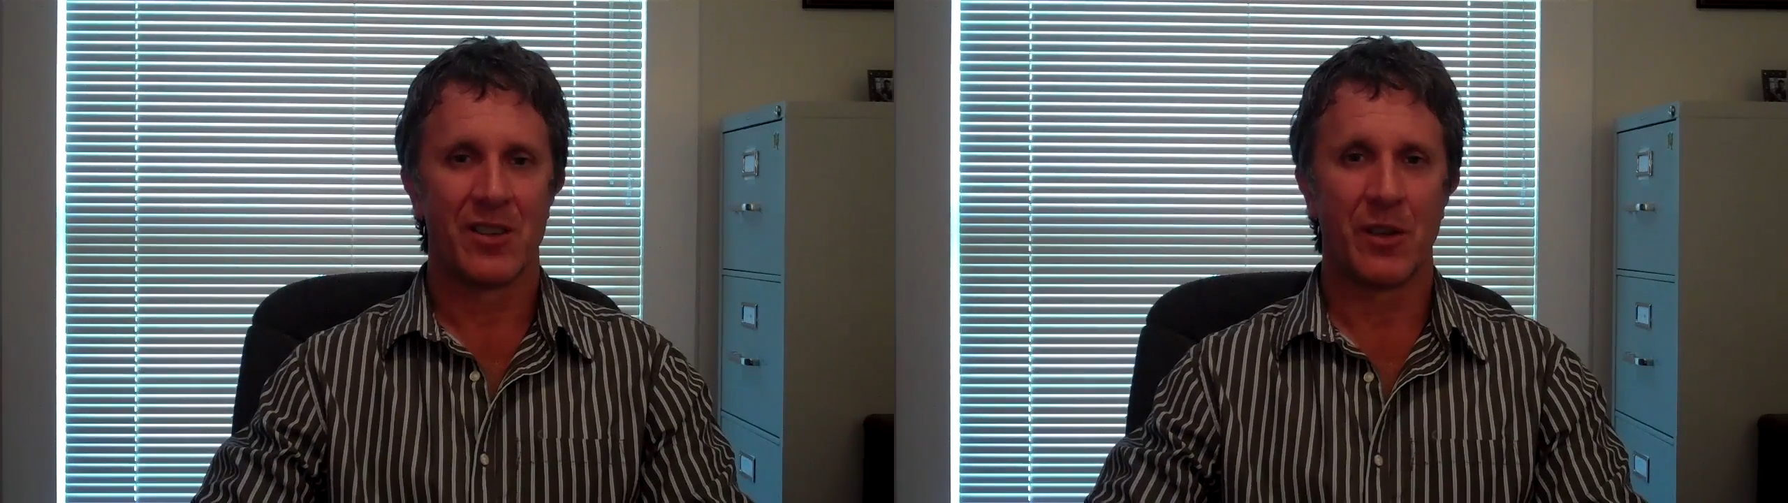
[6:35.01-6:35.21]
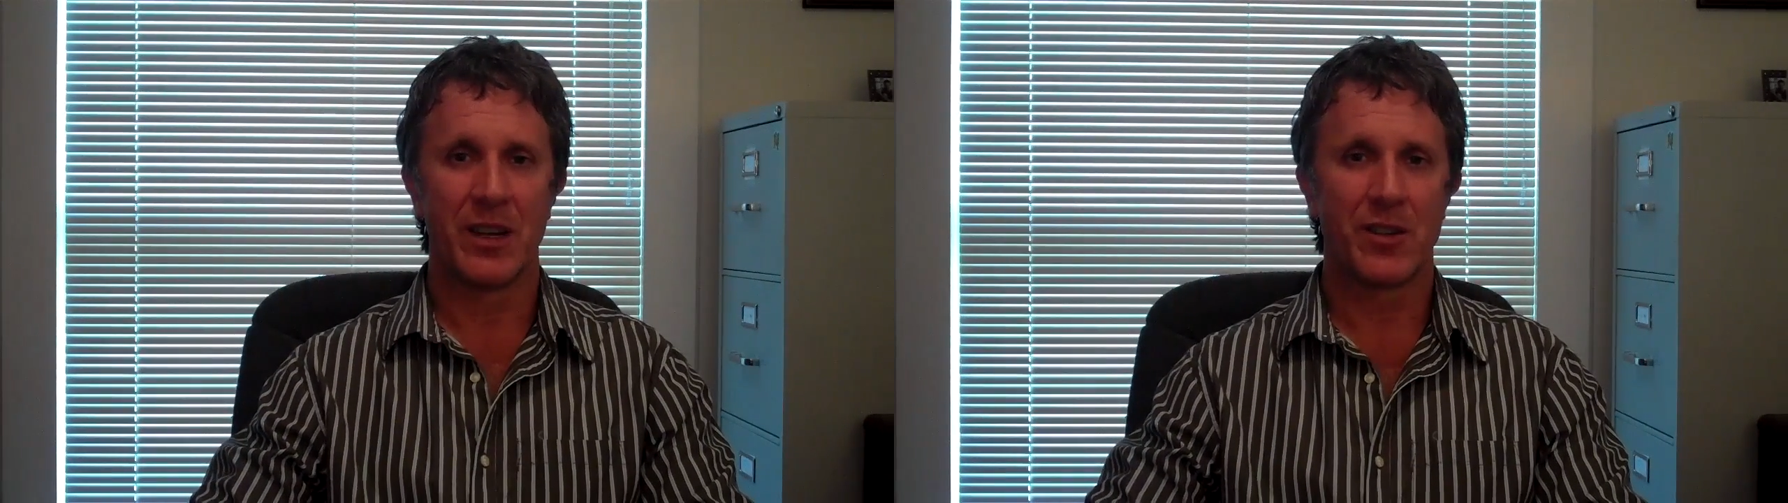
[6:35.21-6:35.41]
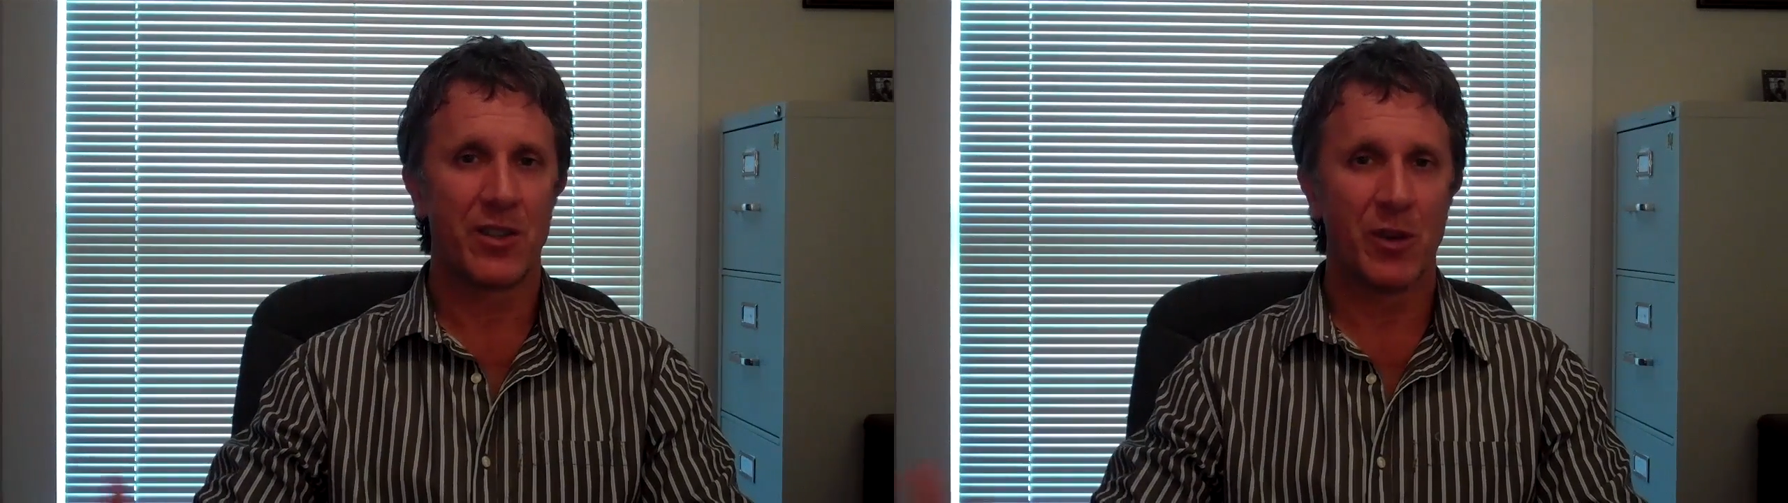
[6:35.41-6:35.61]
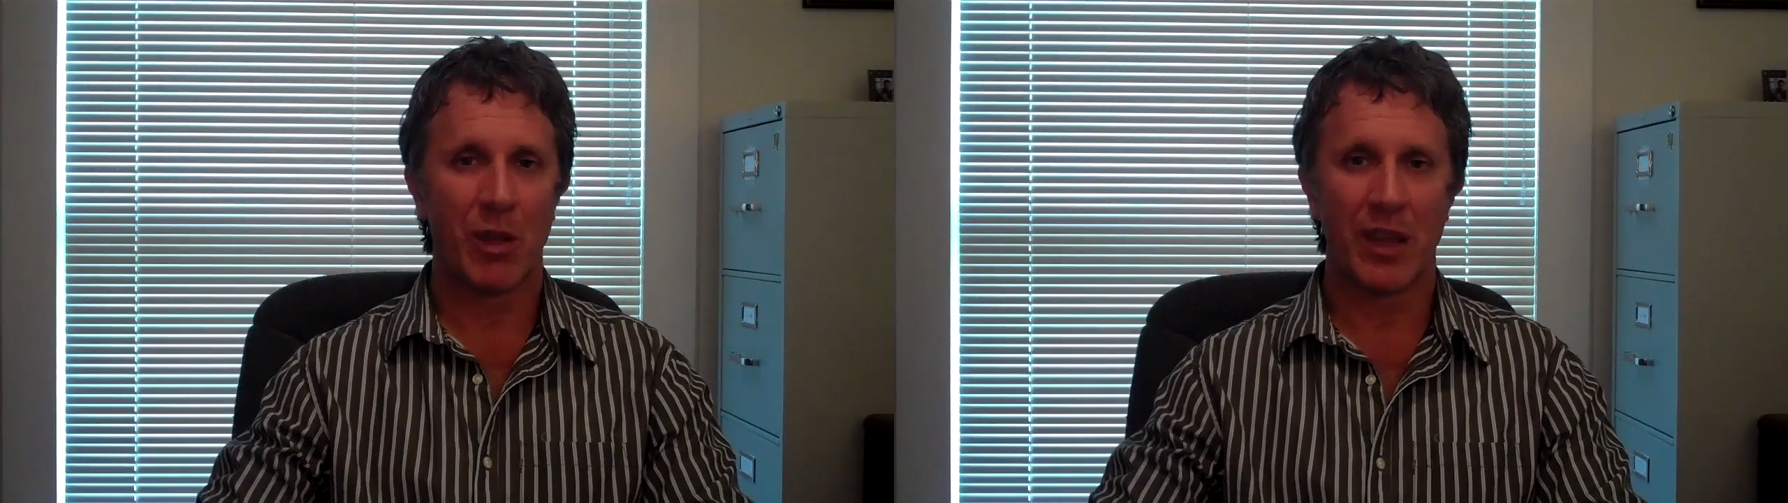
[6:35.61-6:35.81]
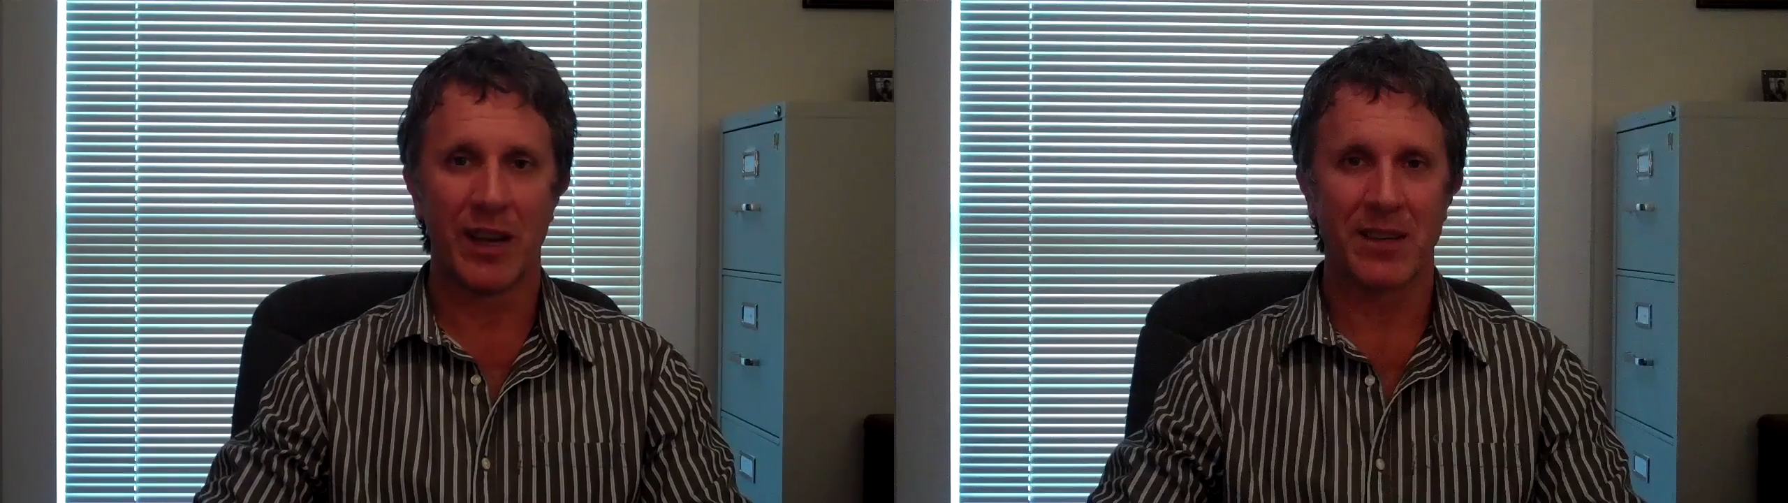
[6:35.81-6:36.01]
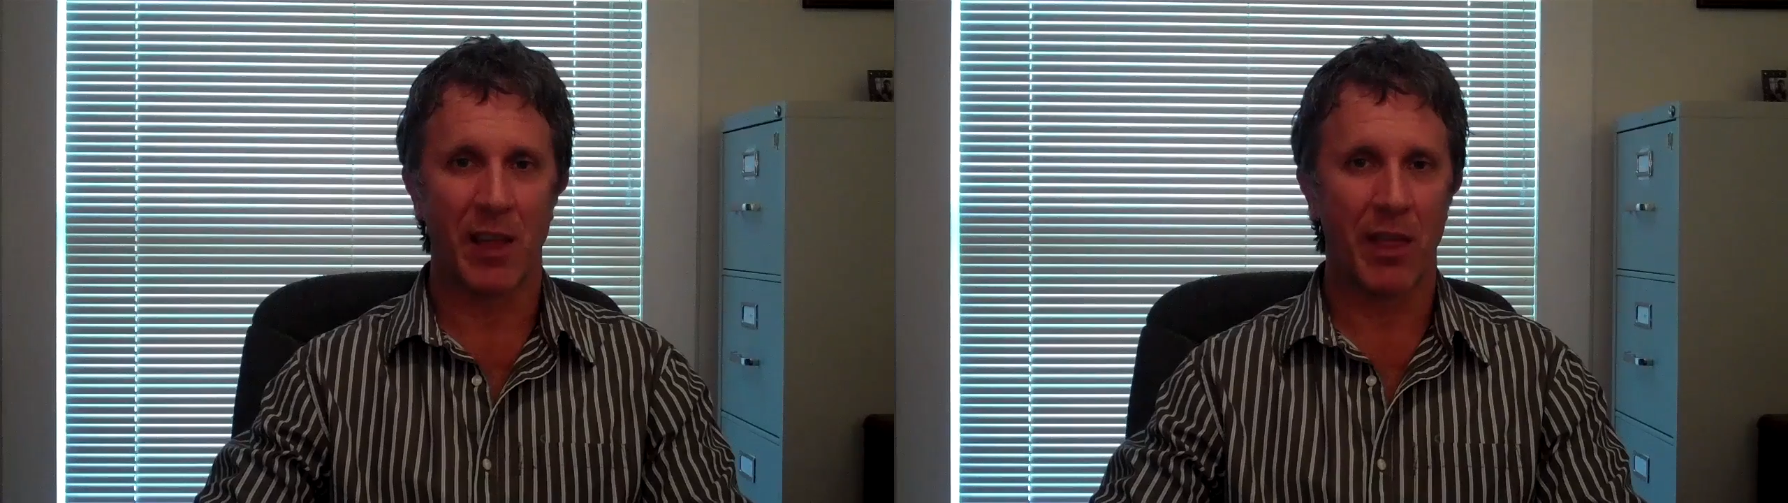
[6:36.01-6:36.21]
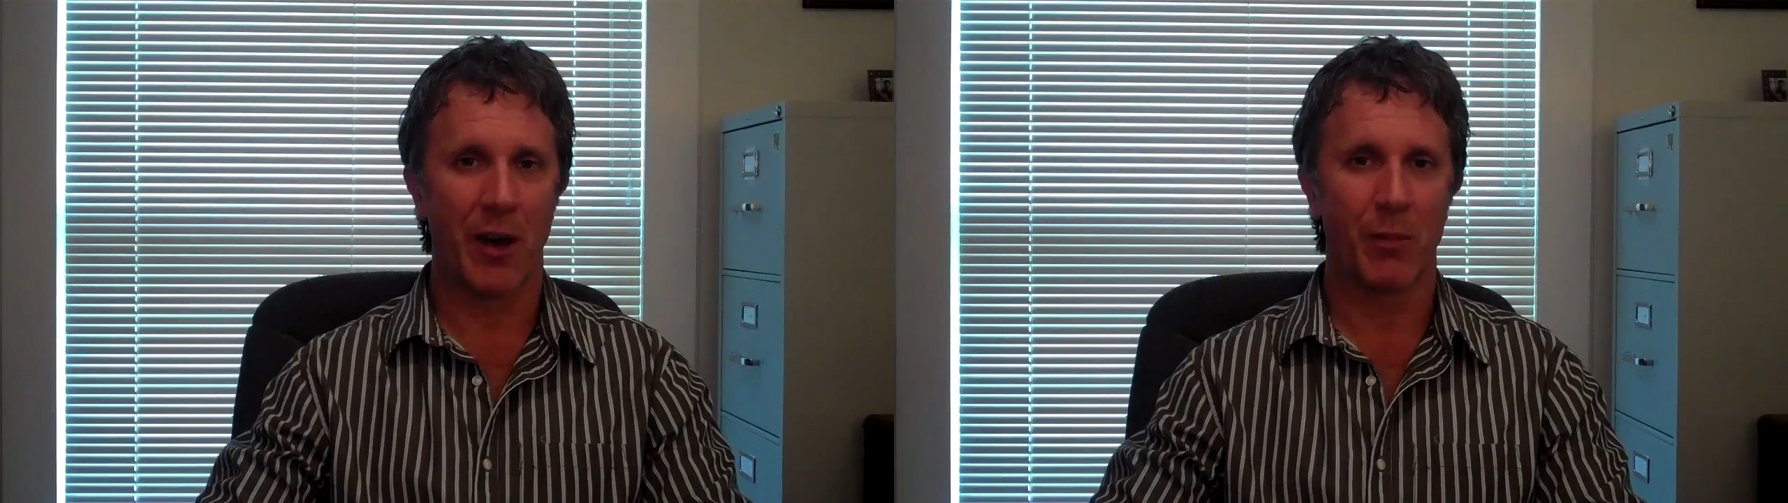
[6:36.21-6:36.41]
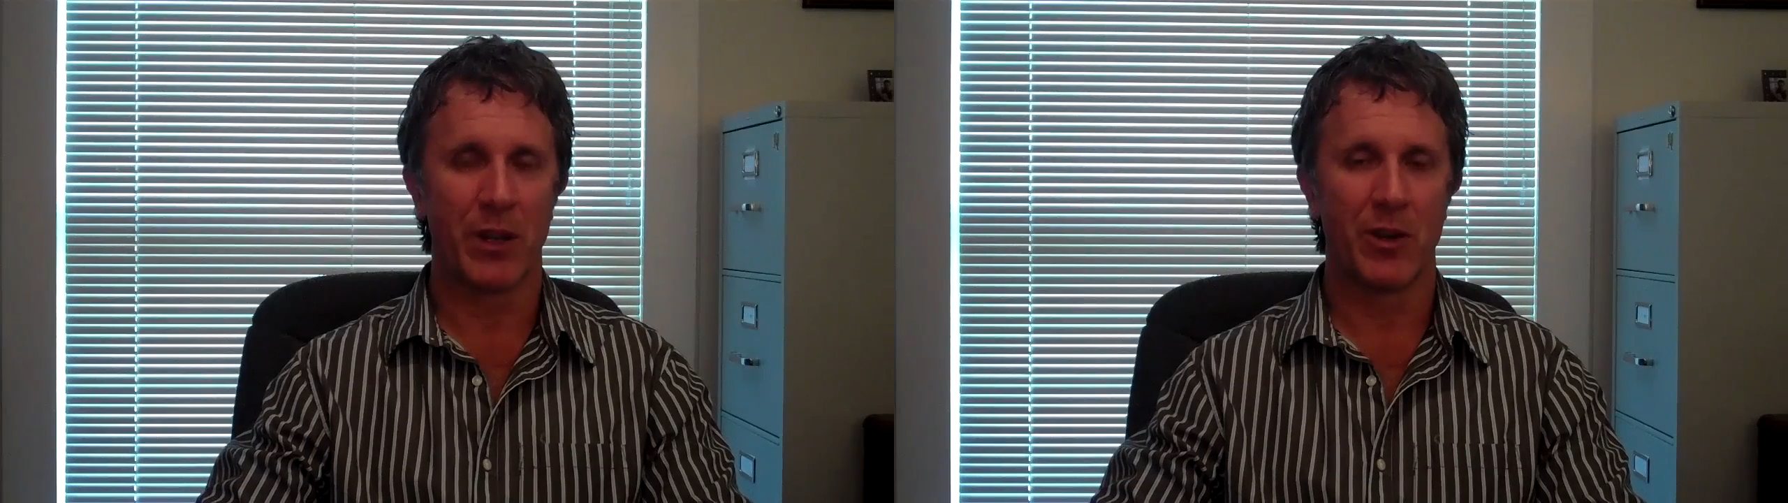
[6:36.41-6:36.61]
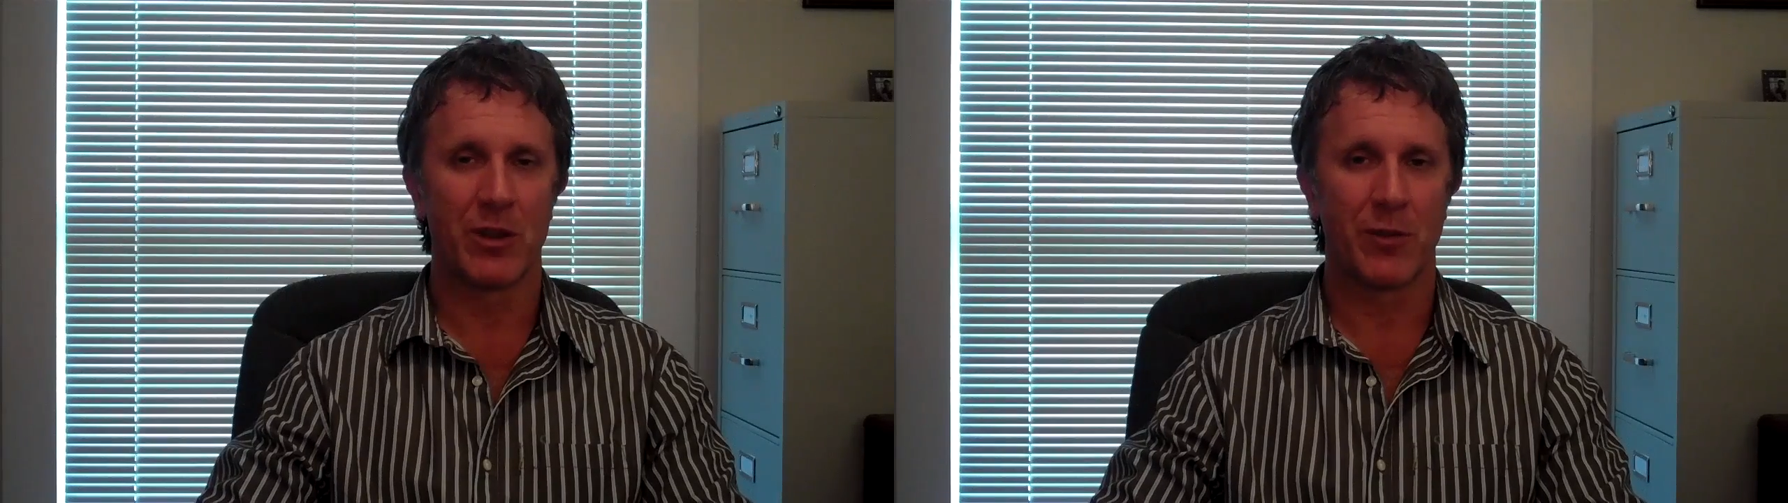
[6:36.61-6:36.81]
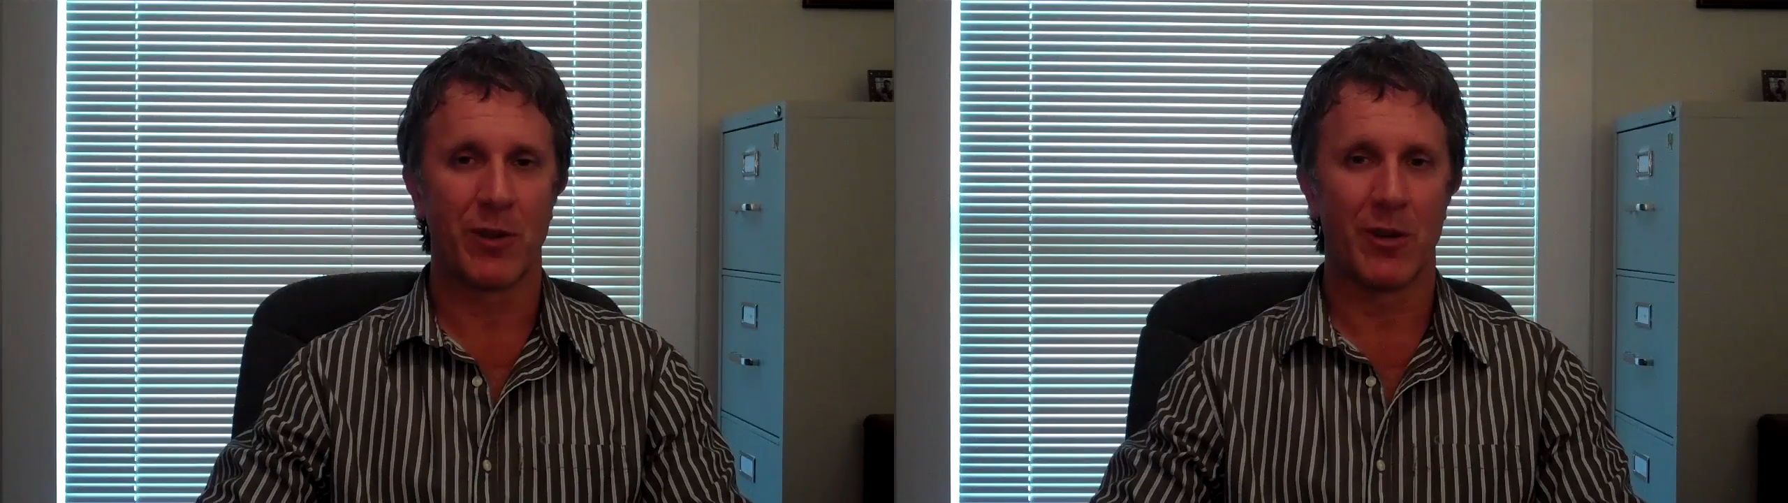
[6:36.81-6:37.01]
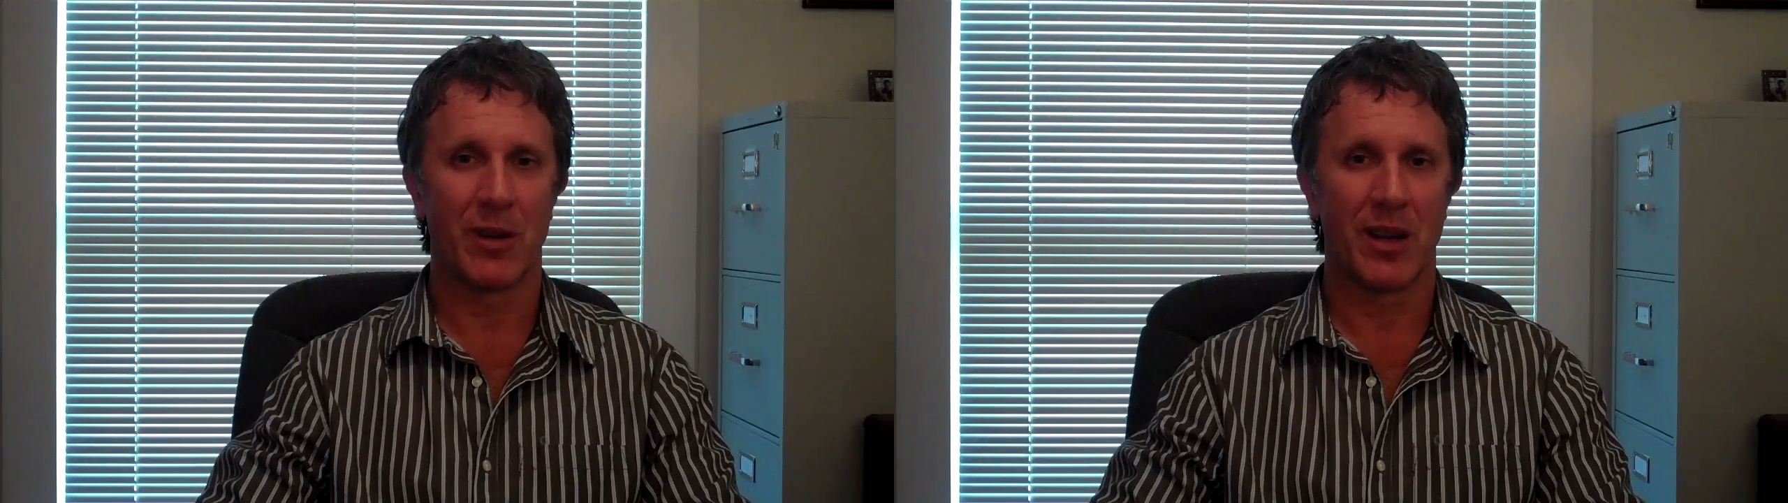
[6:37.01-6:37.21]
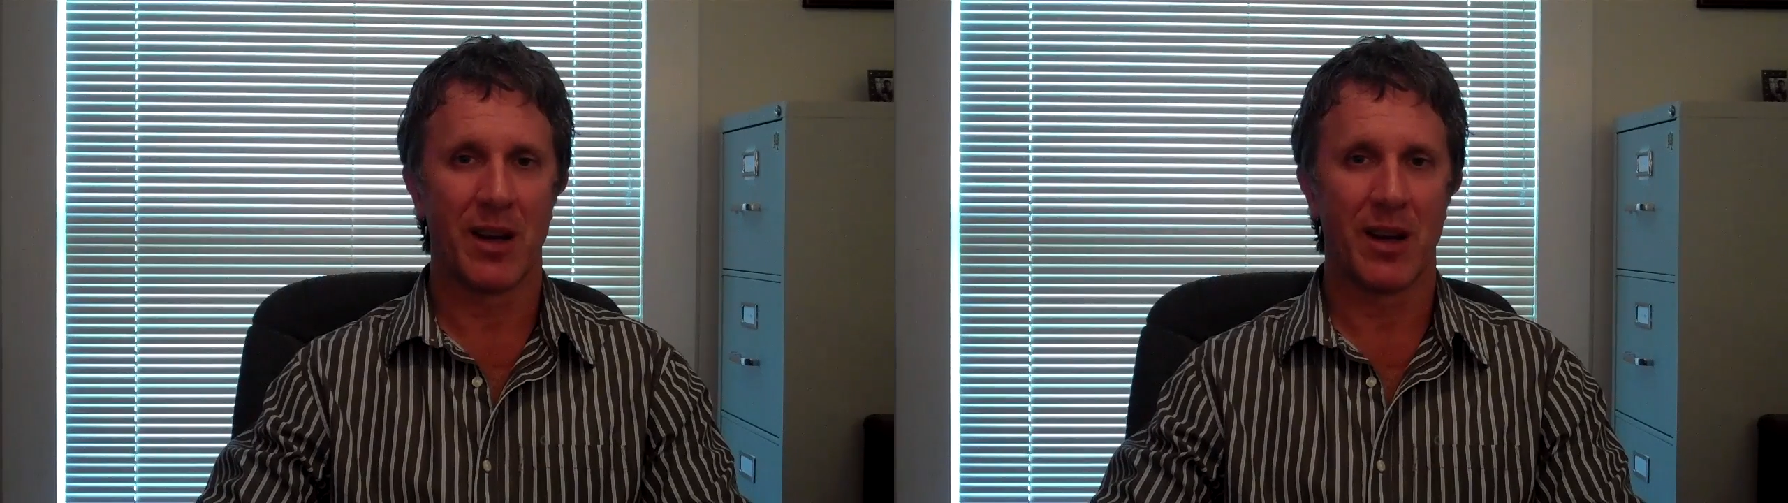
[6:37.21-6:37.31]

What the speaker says: So these are two things I thought would be useful.